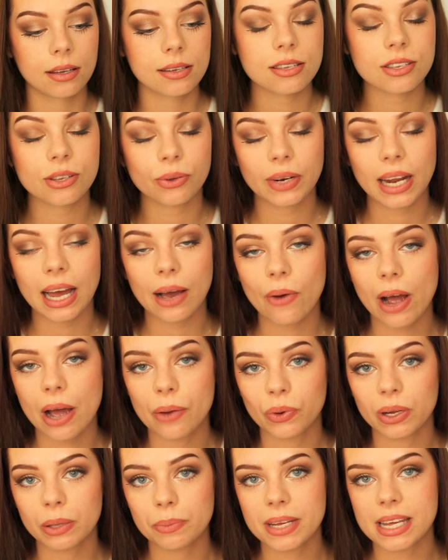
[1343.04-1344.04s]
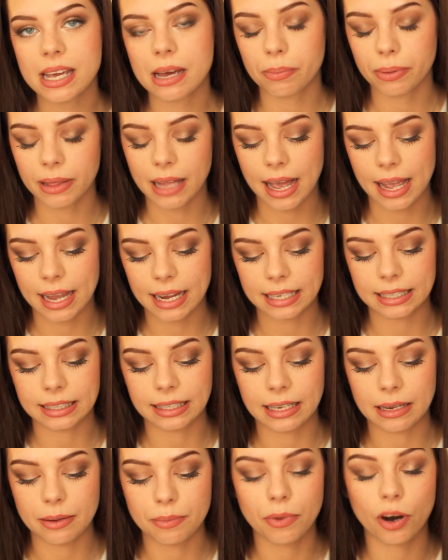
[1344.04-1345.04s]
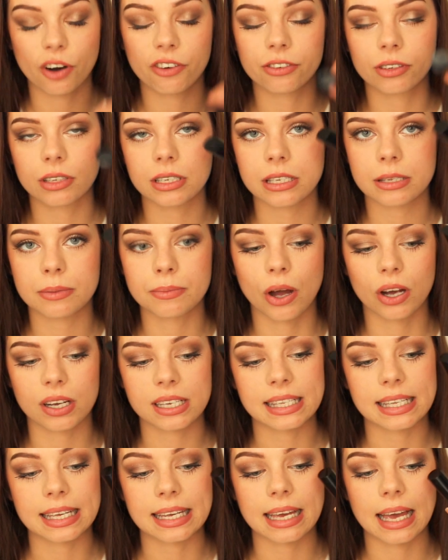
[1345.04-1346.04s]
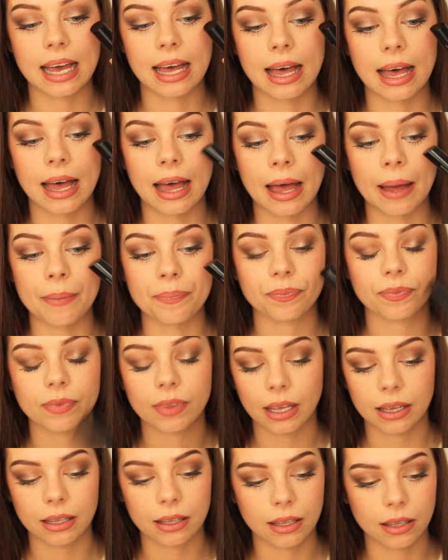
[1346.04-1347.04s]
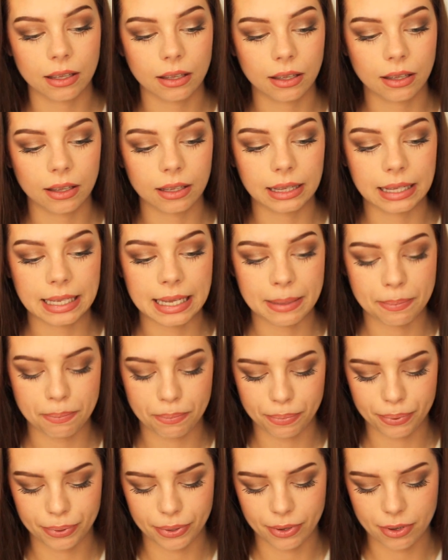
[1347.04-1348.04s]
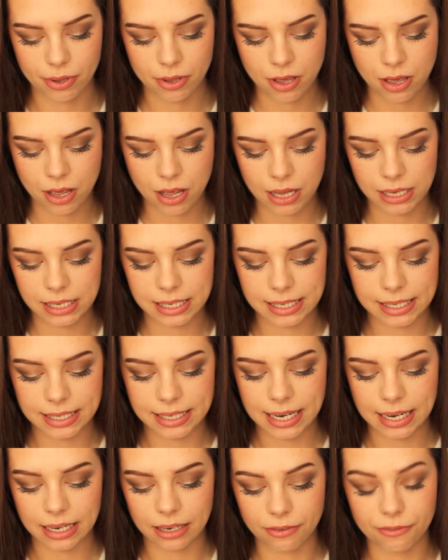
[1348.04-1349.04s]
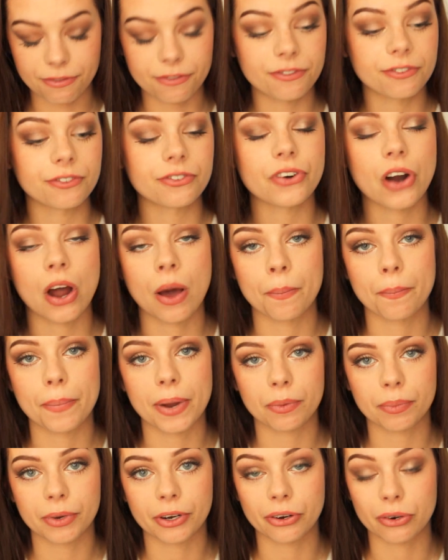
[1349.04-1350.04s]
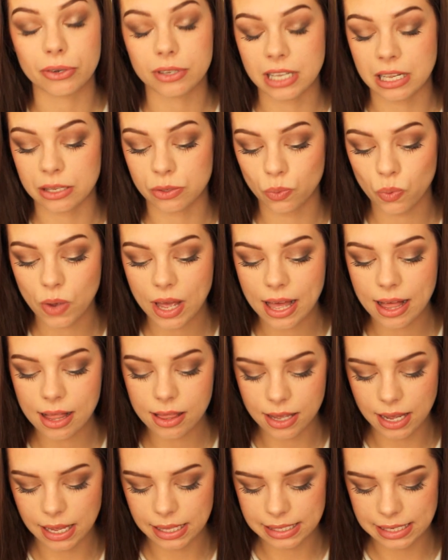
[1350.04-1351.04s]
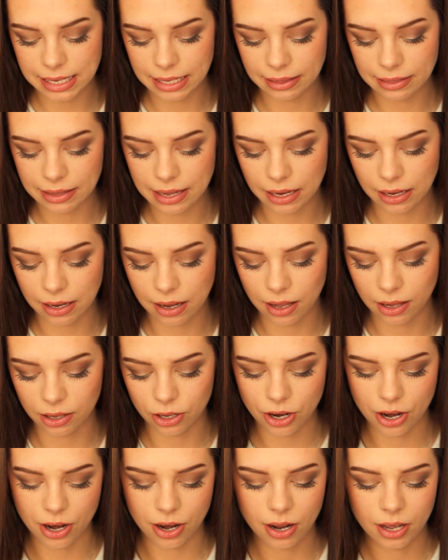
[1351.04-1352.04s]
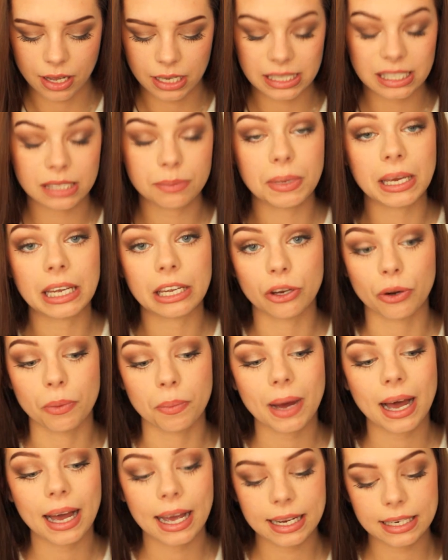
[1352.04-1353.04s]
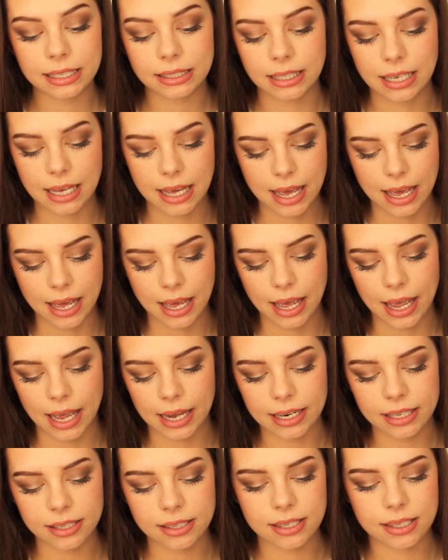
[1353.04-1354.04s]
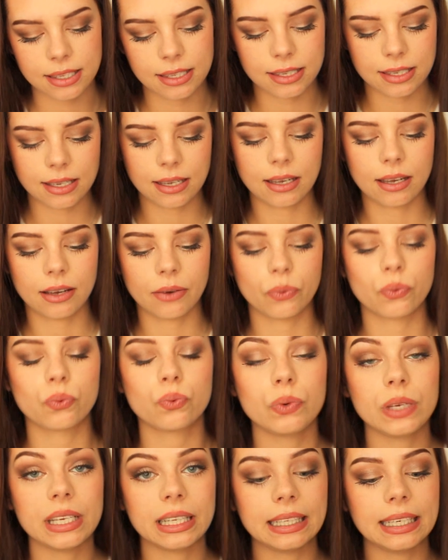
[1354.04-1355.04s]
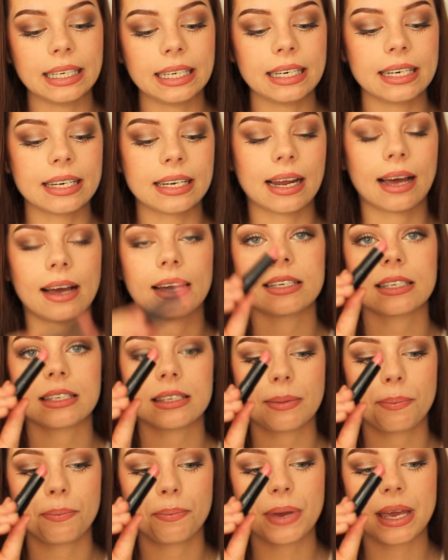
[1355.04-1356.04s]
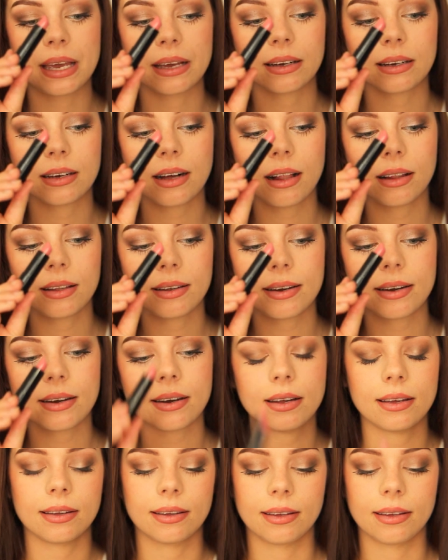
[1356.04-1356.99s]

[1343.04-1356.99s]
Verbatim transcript: So now I will be applying the Marvelous Moxie lip stick from bareMinerals as well. It's in the color Speak Your Mind, and it's really nice pink color,